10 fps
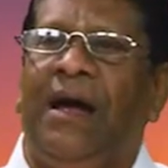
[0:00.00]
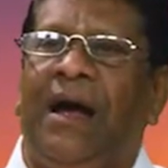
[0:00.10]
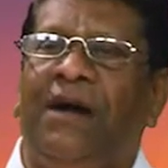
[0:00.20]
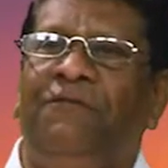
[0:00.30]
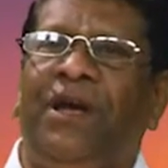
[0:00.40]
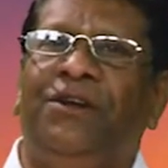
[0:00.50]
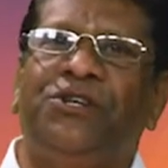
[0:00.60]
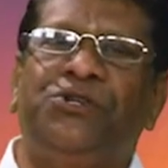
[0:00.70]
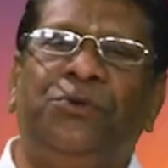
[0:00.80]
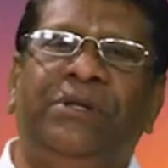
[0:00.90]
and we
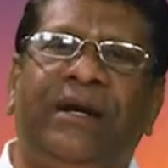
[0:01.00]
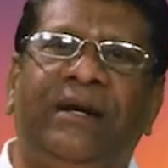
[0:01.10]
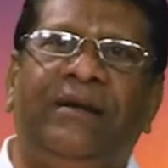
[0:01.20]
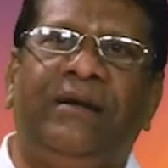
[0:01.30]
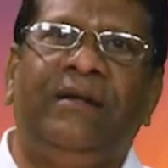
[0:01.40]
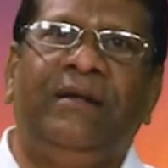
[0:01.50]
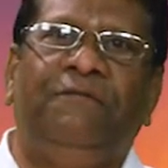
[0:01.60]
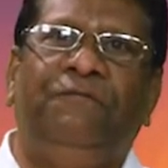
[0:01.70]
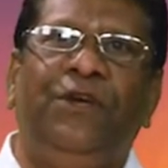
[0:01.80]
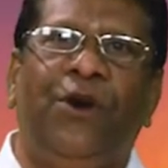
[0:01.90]
understood that
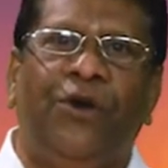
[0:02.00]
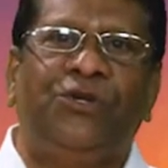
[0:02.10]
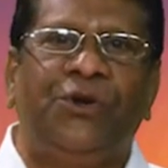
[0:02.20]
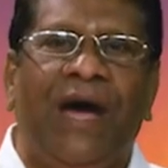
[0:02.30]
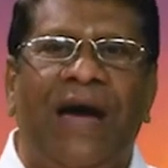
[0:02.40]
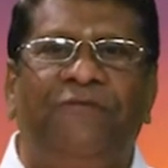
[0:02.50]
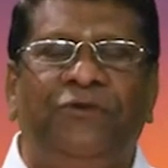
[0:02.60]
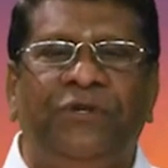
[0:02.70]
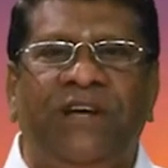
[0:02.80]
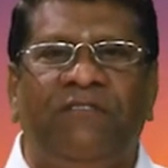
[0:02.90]
we also have
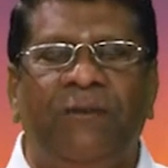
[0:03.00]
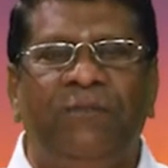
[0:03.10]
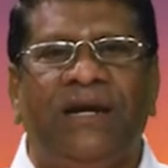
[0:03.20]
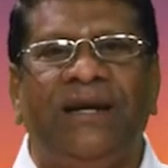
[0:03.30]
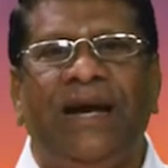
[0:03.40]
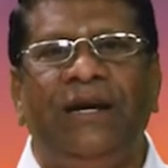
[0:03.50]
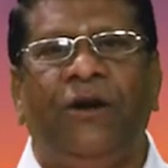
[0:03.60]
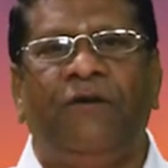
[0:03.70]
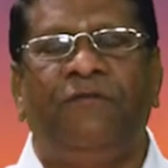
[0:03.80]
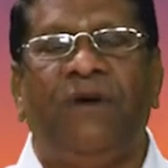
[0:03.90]
to develop that kind of